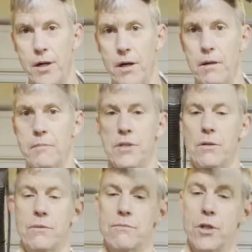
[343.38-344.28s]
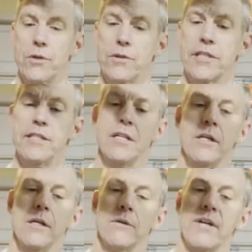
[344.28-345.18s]
palm rotary,
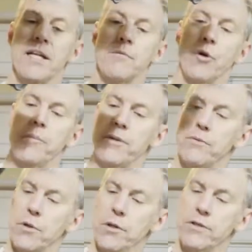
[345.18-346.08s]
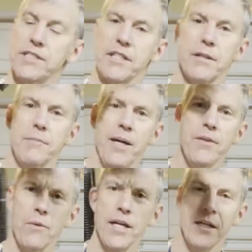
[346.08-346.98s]
random orbital rotary sander. By
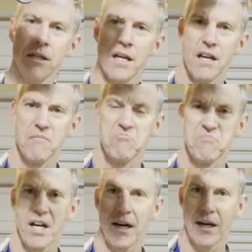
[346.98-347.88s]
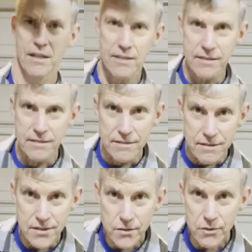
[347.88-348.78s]
the way,
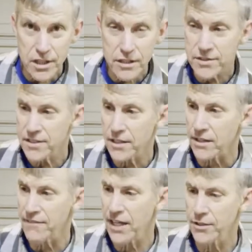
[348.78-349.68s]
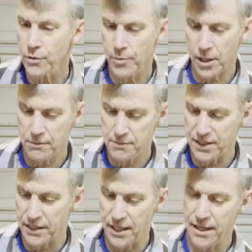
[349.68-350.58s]
this is a really good sander. I've had no problems,
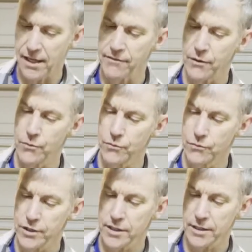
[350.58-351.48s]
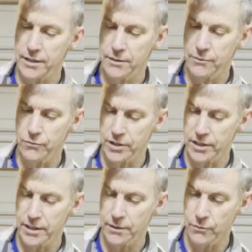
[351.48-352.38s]
and I have really
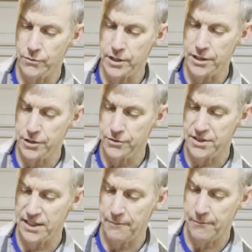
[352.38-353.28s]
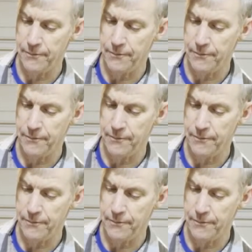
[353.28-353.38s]
used it.